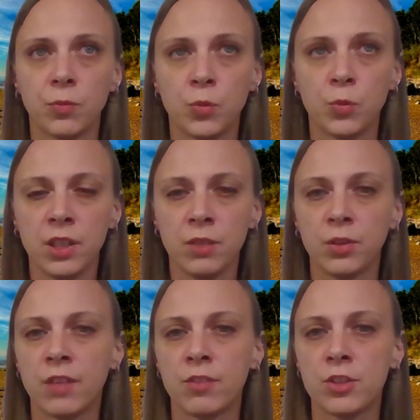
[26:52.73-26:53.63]
we didn't
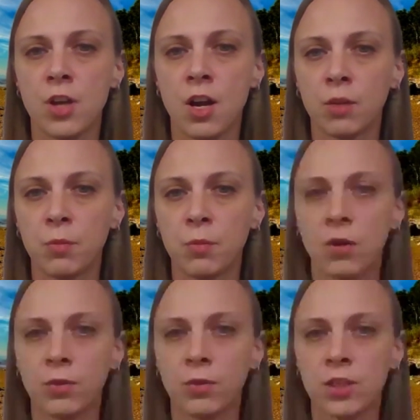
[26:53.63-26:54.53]
really ever talk about
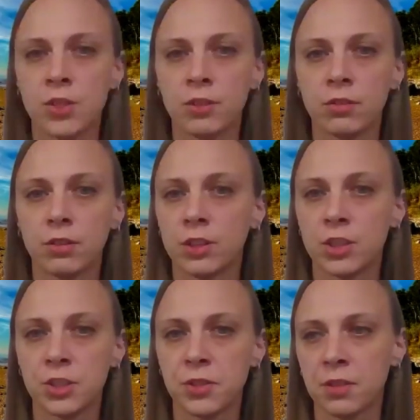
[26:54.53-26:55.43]
religion.
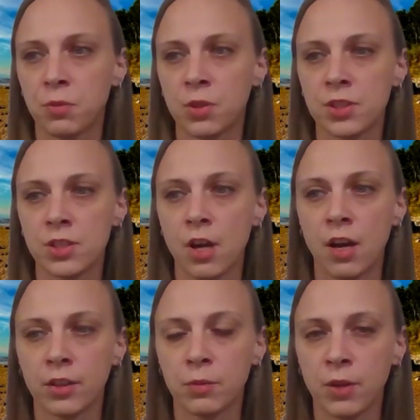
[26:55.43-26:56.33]
Just it wasn't
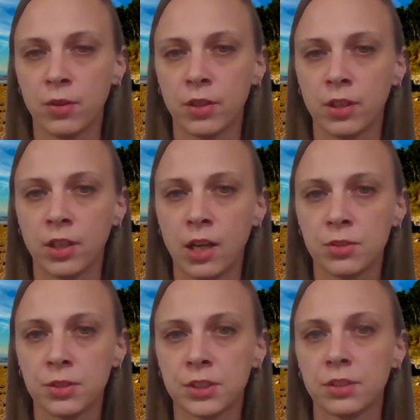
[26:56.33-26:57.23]
talked about in the
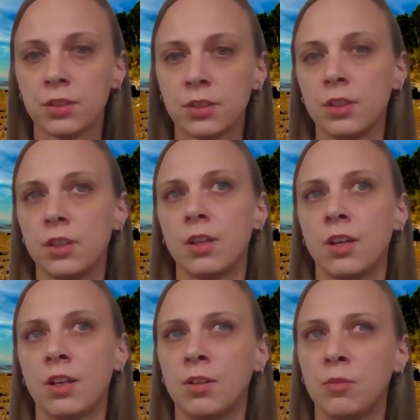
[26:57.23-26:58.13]
house.
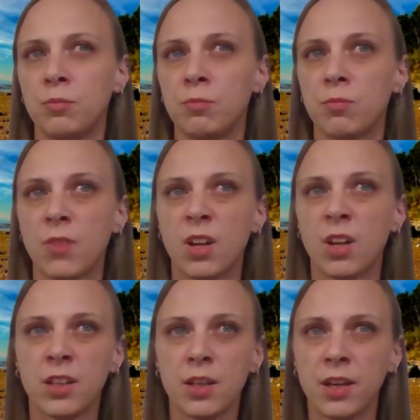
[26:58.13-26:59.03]
Um,
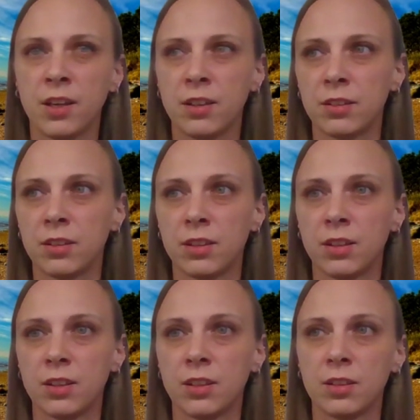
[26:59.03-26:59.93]
and then my
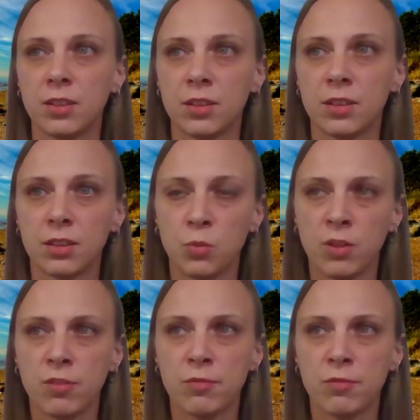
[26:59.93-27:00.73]
one of my